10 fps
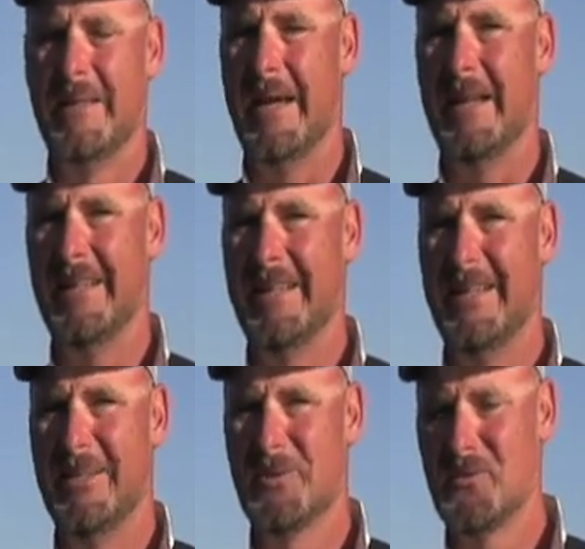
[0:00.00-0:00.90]
that
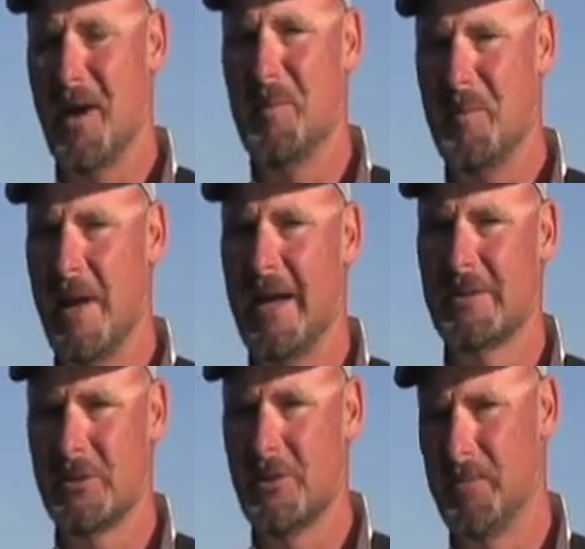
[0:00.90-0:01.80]
the striped
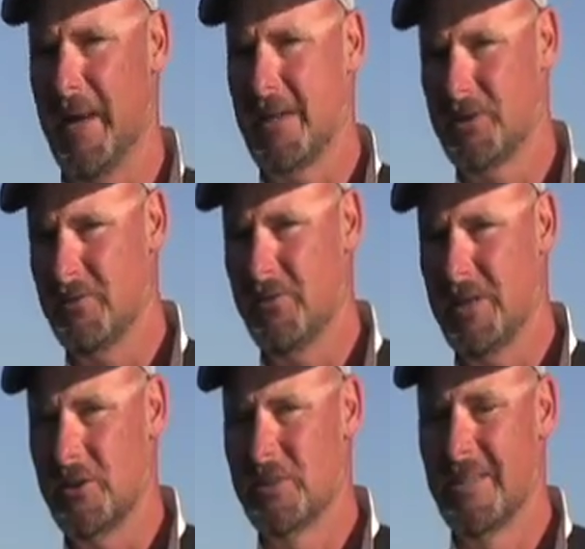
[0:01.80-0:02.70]
bass is their passion
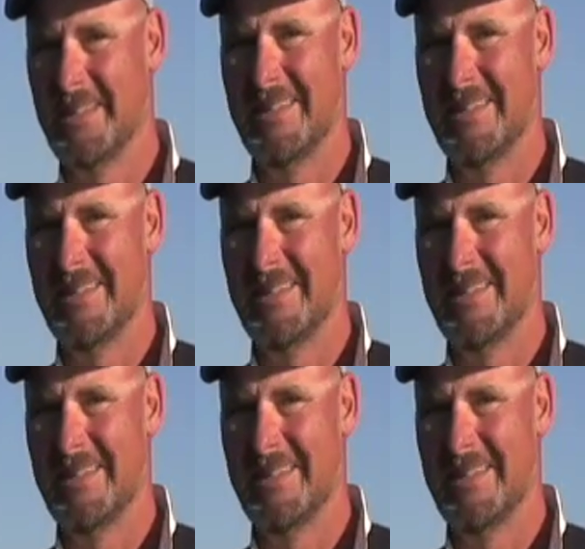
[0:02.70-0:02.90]
fish.